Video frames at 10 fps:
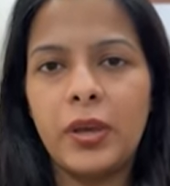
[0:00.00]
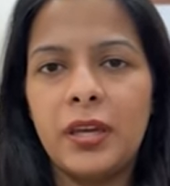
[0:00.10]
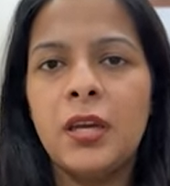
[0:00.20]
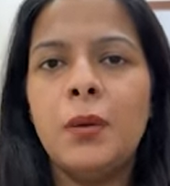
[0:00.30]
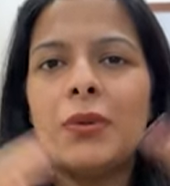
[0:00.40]
Okay,
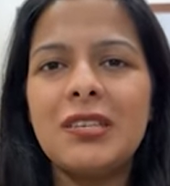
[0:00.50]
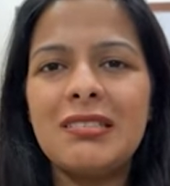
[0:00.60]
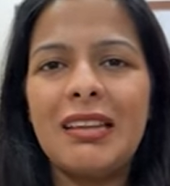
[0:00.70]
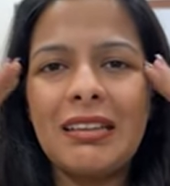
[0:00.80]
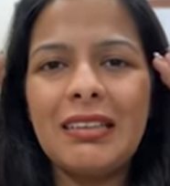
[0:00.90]

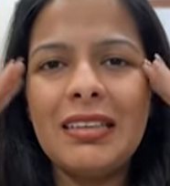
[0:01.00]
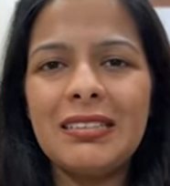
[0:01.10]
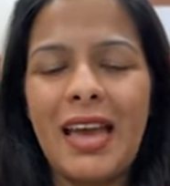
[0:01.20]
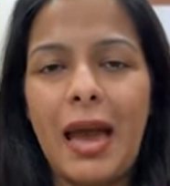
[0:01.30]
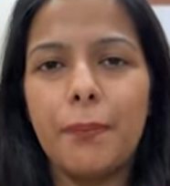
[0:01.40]
because nothing
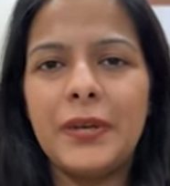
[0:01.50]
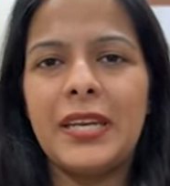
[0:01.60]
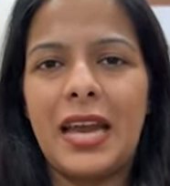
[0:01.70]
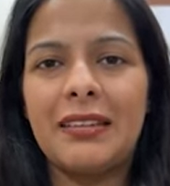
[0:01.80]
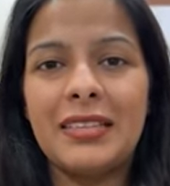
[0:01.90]
is
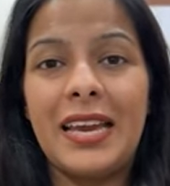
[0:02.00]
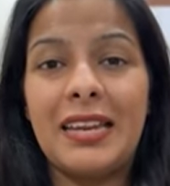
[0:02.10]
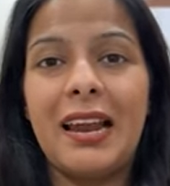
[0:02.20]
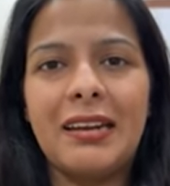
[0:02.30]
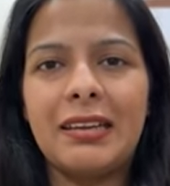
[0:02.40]
happening at the
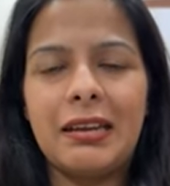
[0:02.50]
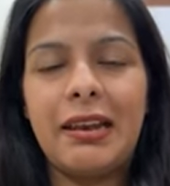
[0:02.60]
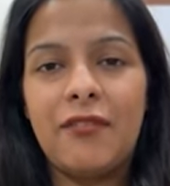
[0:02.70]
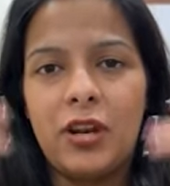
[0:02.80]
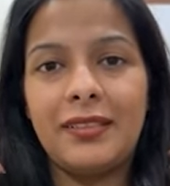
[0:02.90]

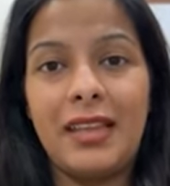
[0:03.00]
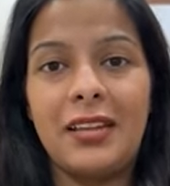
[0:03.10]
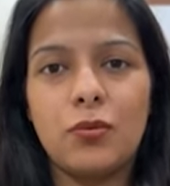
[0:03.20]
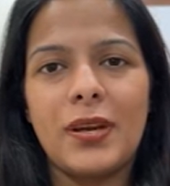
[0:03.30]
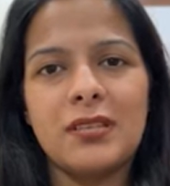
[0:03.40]
analytical level, and
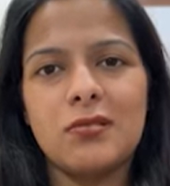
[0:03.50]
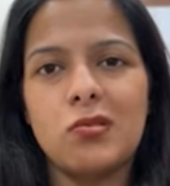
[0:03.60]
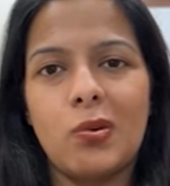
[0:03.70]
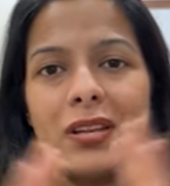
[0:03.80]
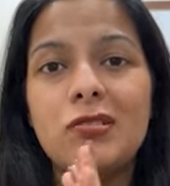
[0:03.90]
that's why it
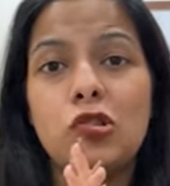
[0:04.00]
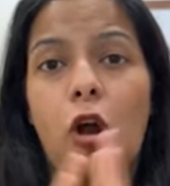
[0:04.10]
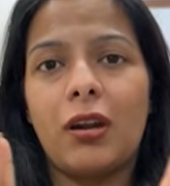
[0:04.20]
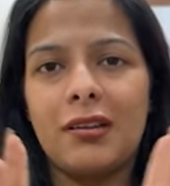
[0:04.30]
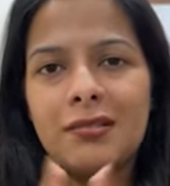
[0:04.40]
is known as
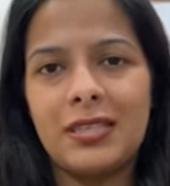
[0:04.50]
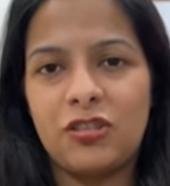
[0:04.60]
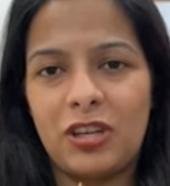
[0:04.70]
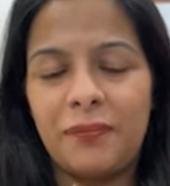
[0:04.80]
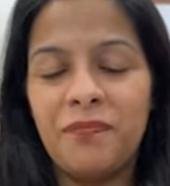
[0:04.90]
thoughtless
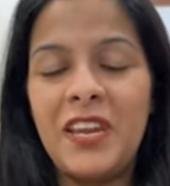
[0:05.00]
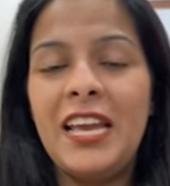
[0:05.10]
teaching.